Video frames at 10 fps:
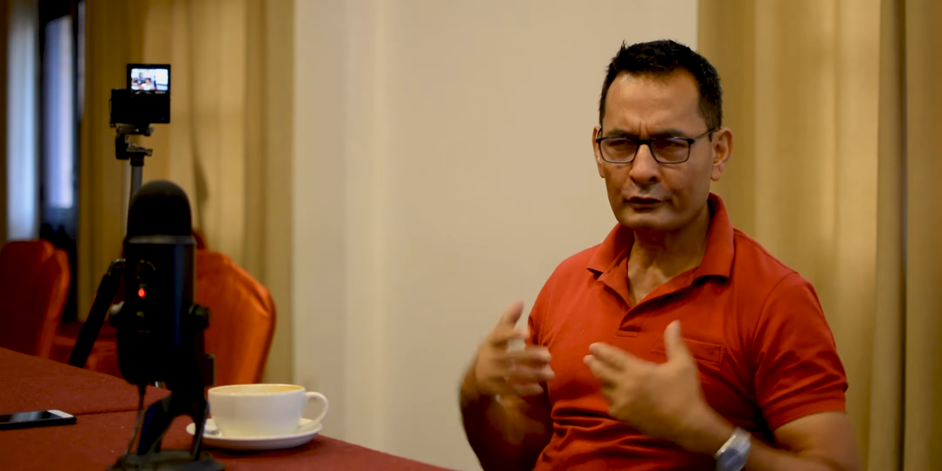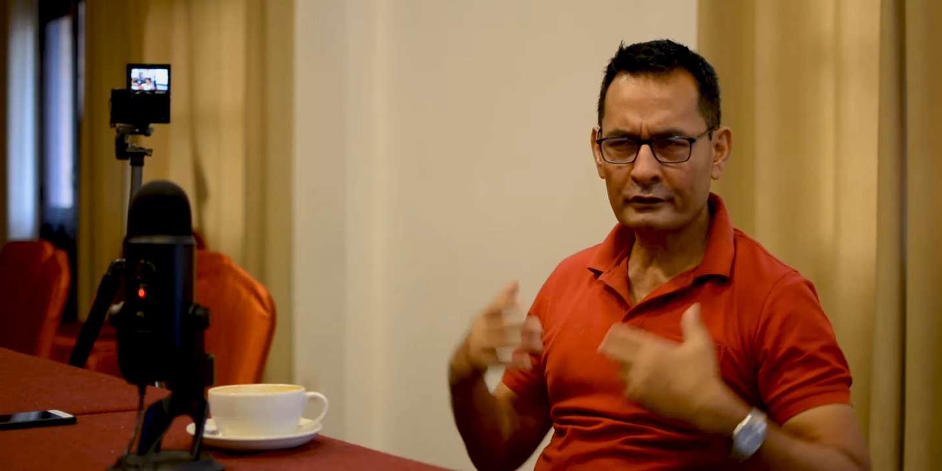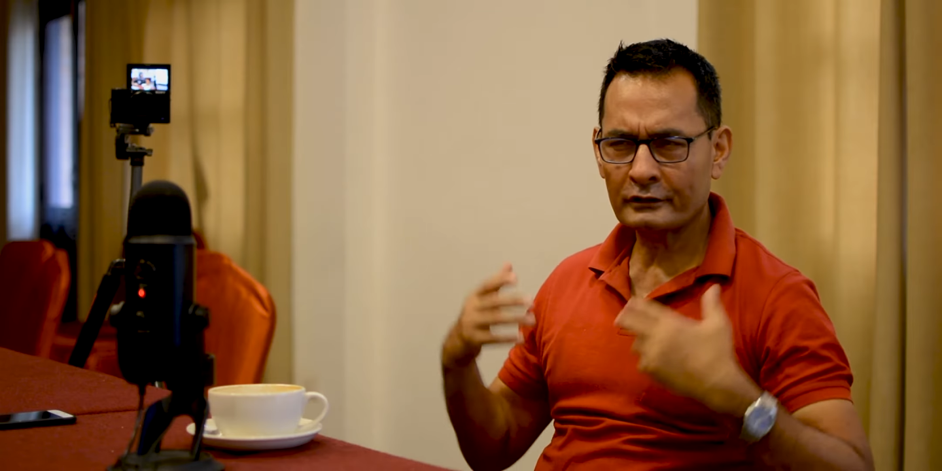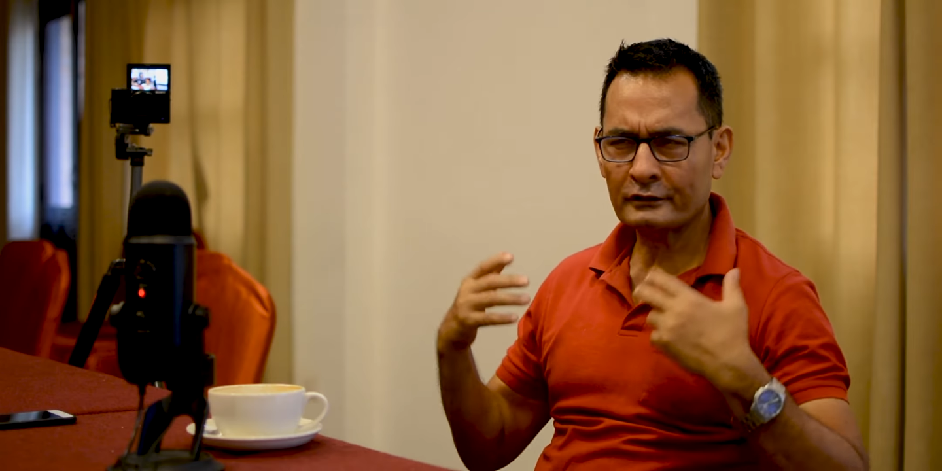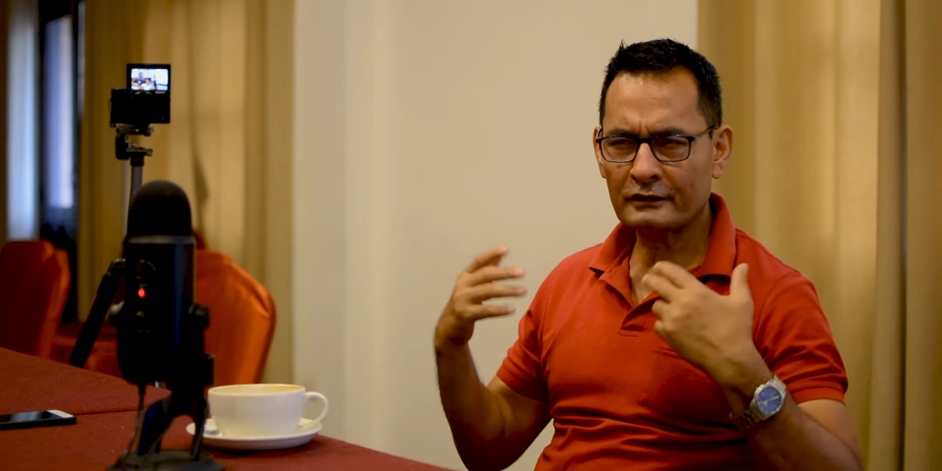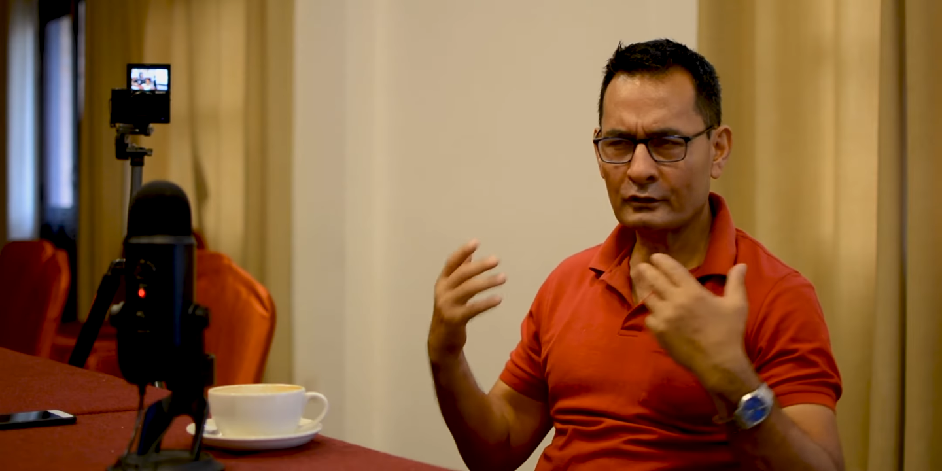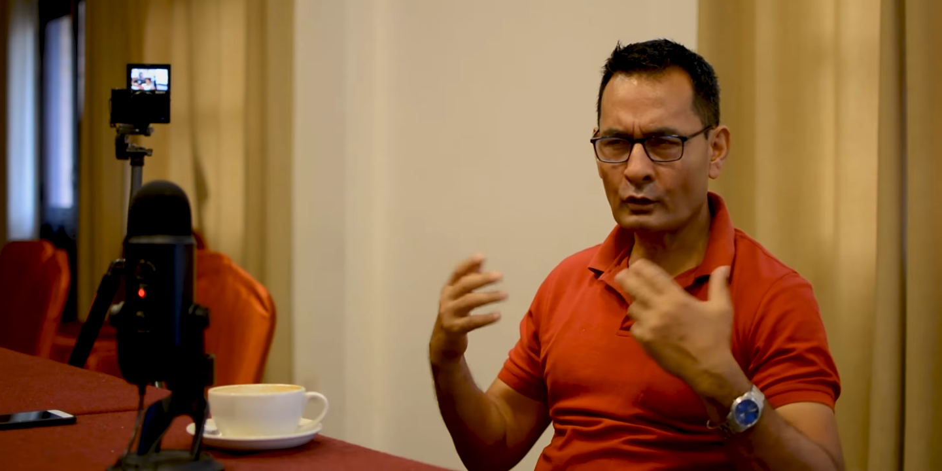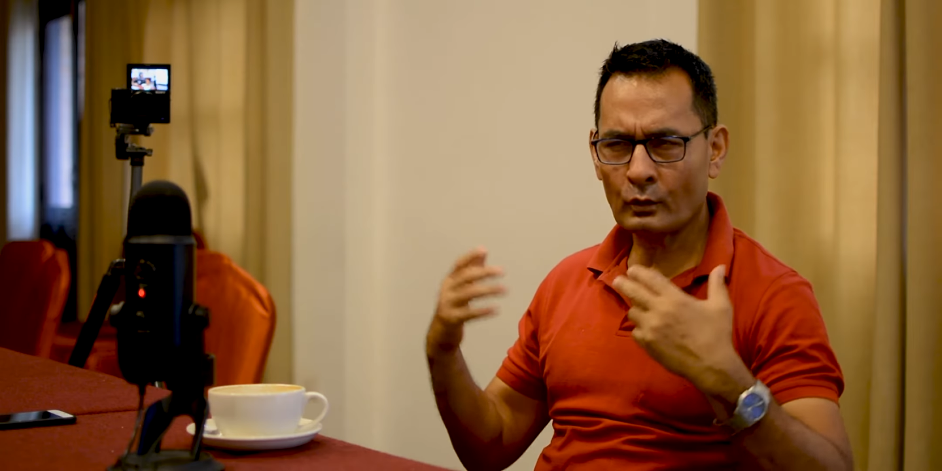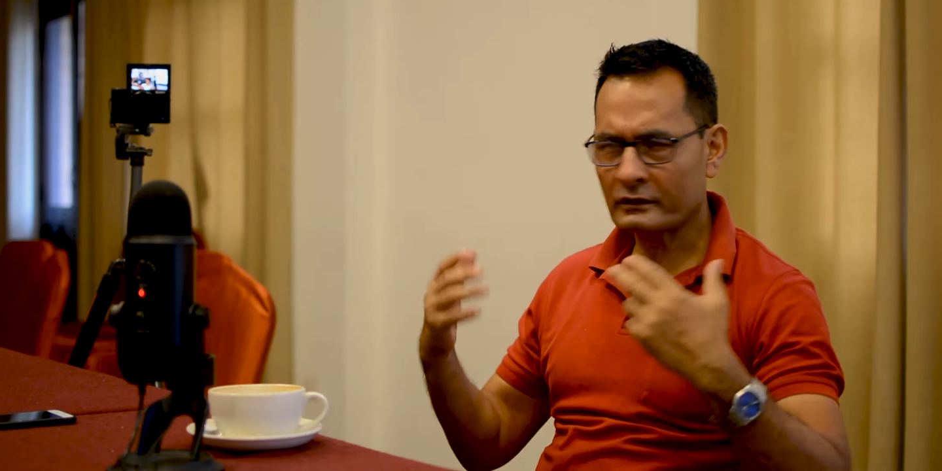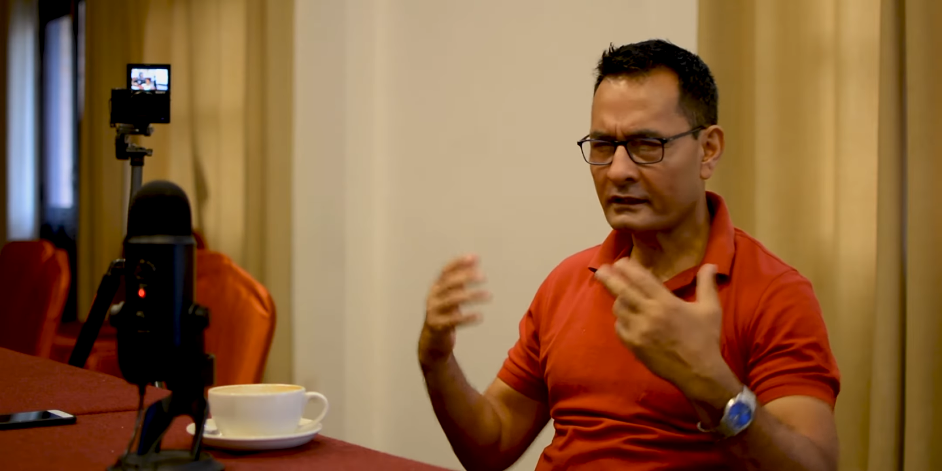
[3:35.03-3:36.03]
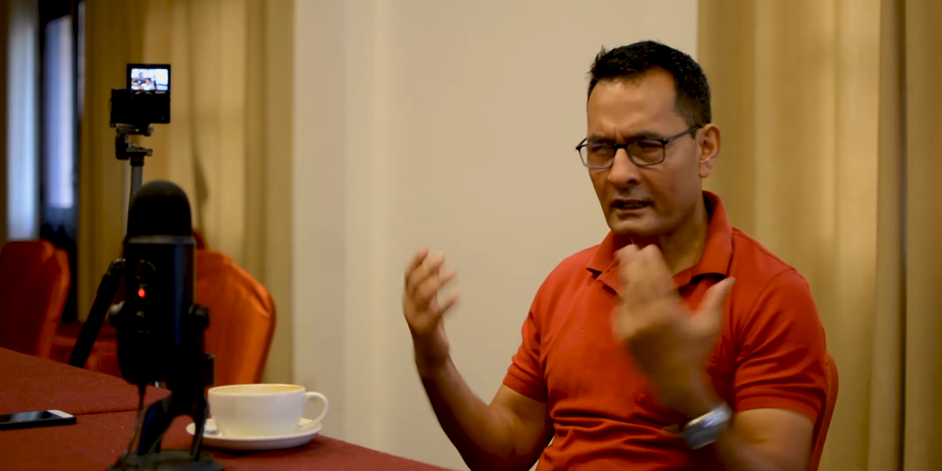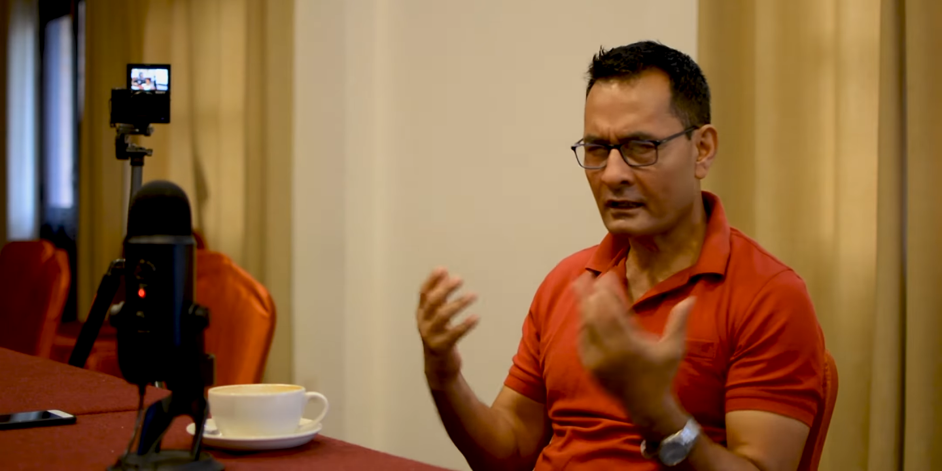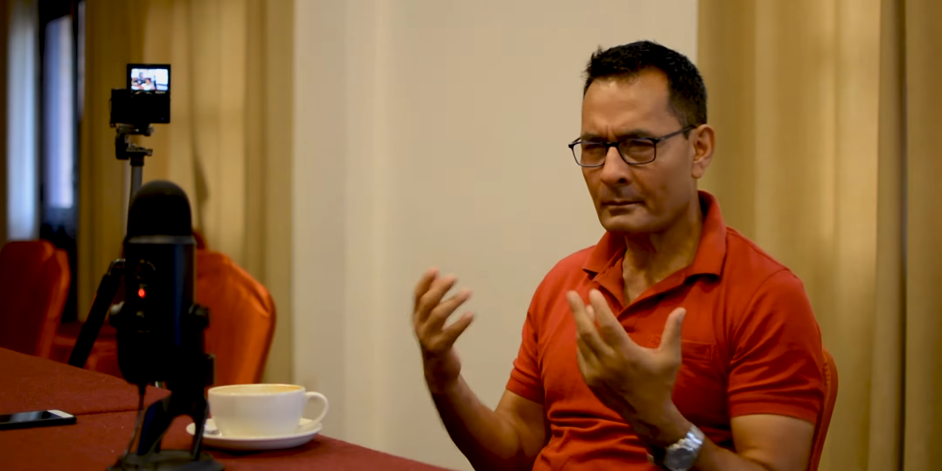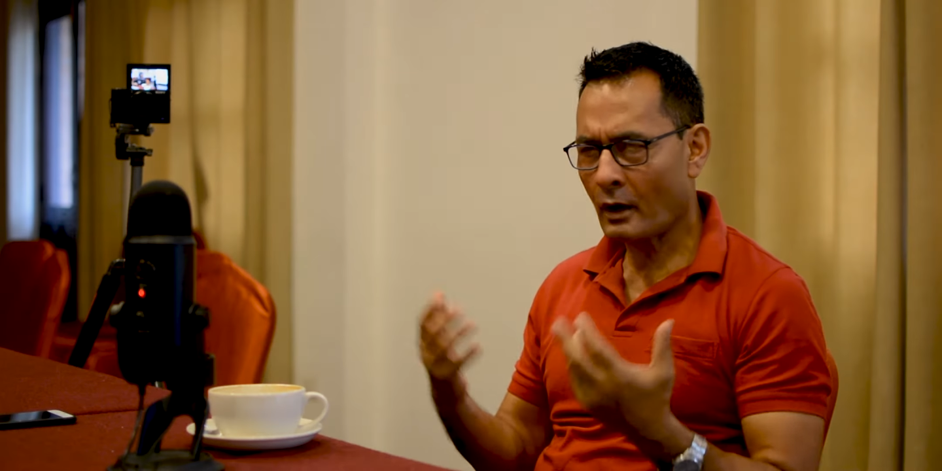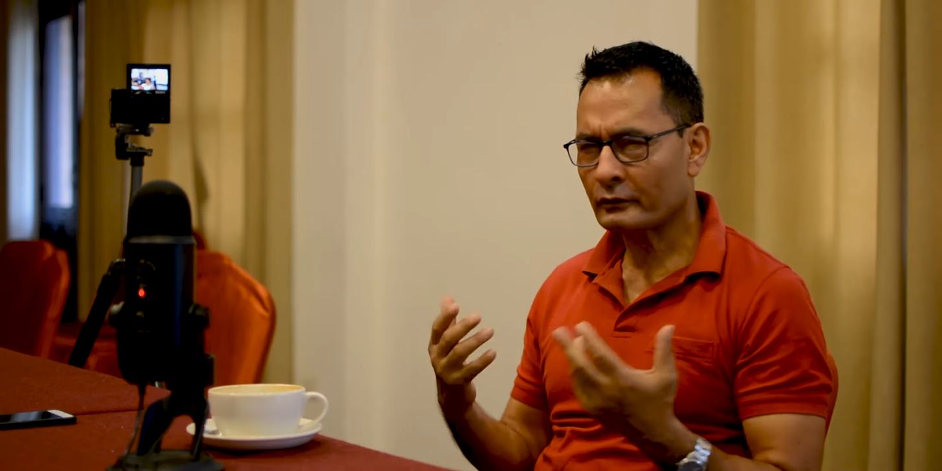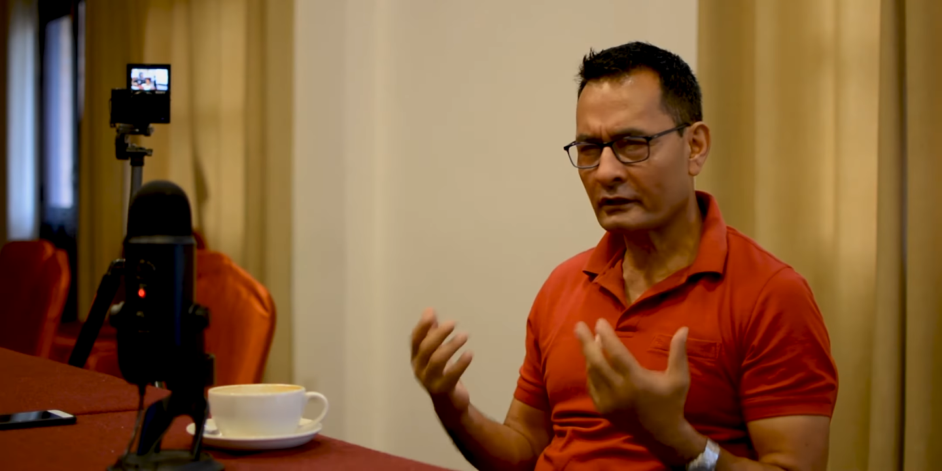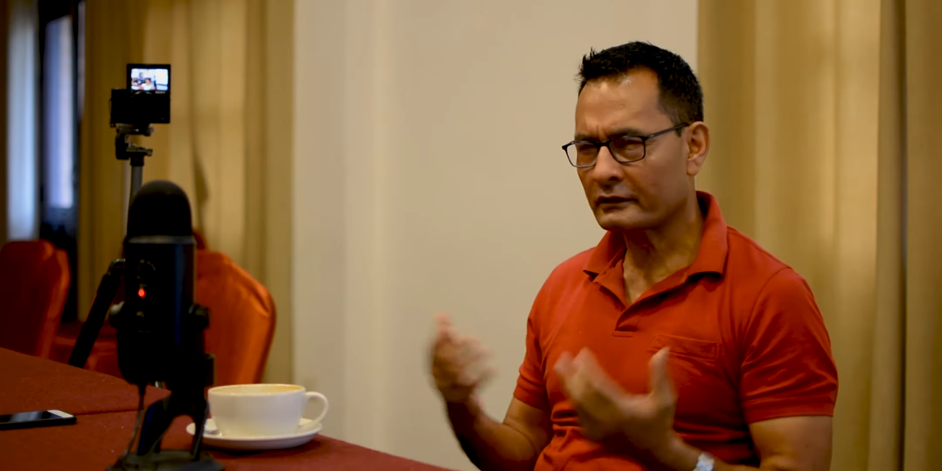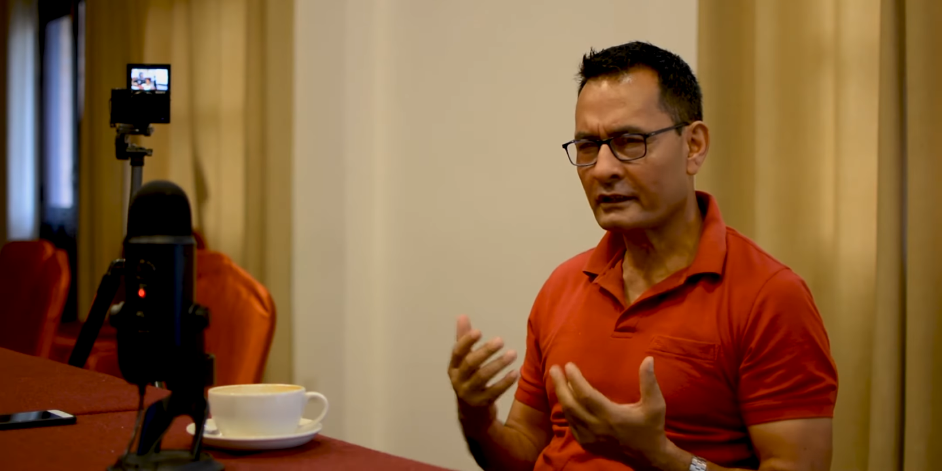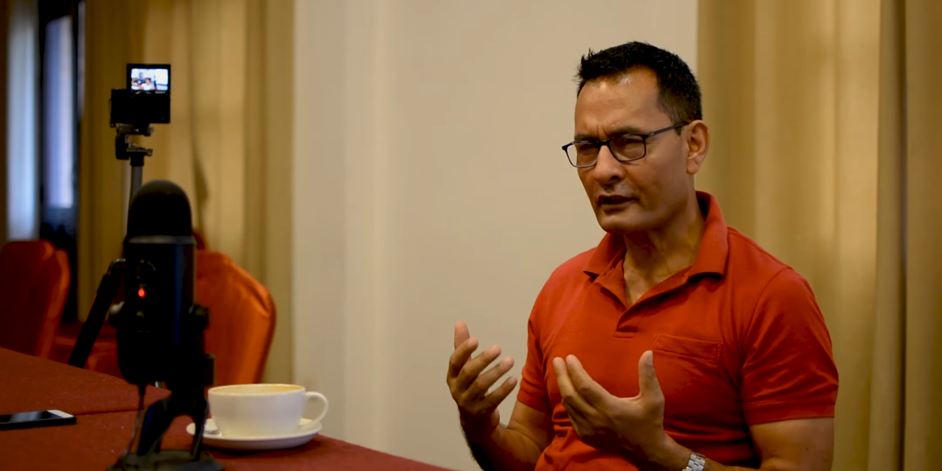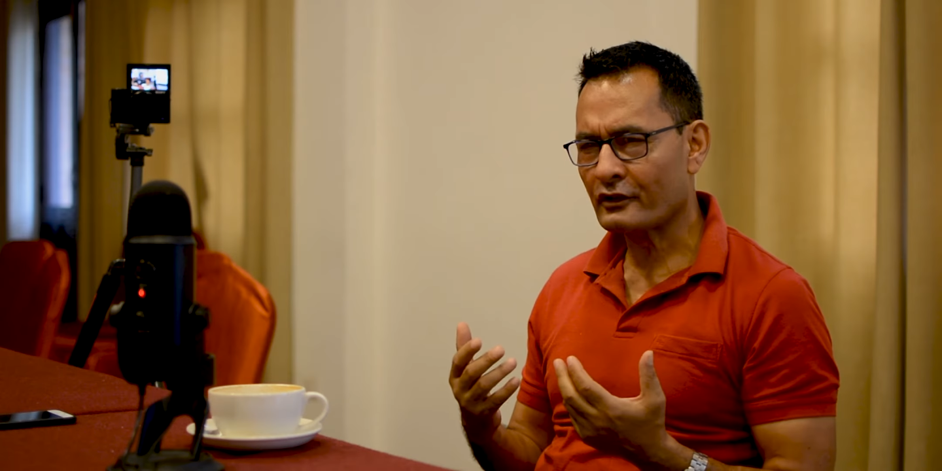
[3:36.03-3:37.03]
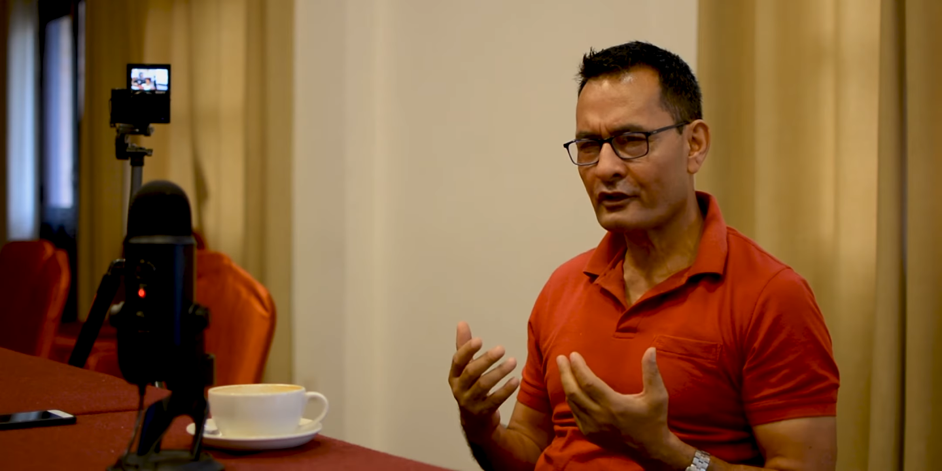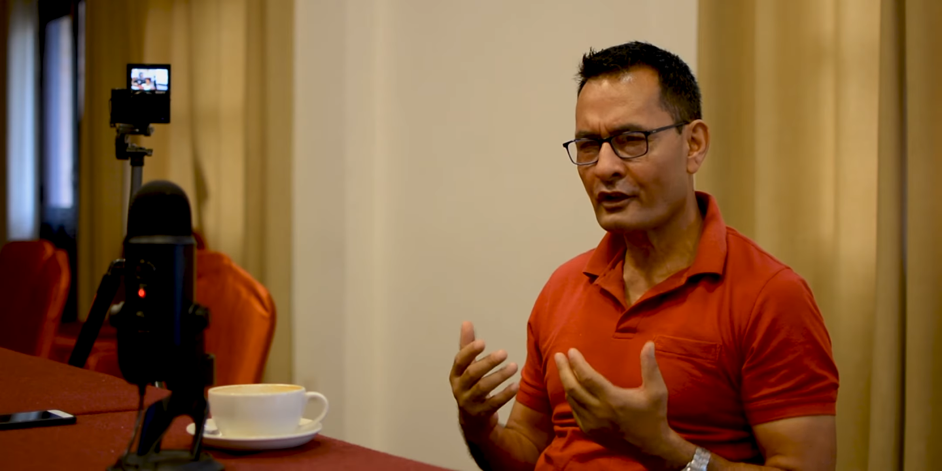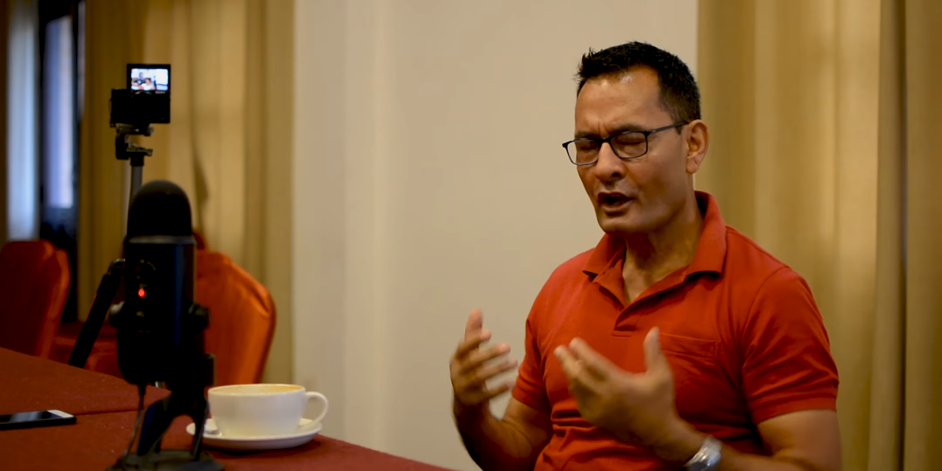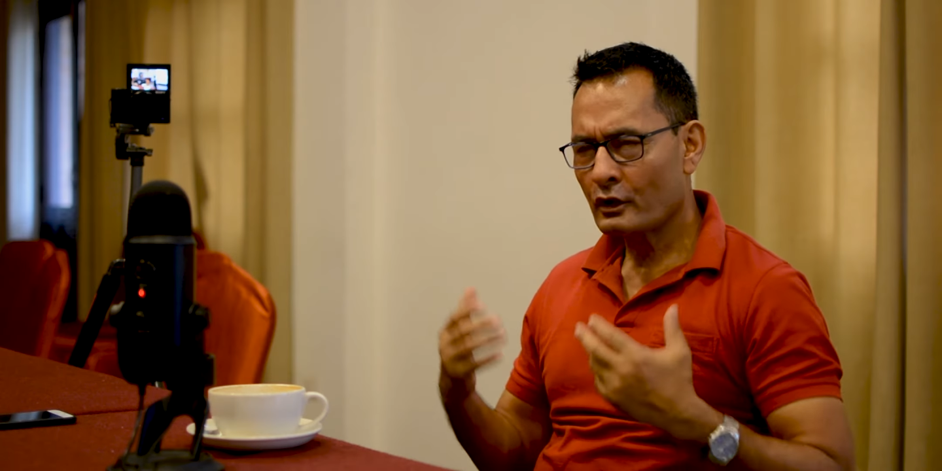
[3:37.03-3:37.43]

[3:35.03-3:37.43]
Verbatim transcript: you just don't think about the dish.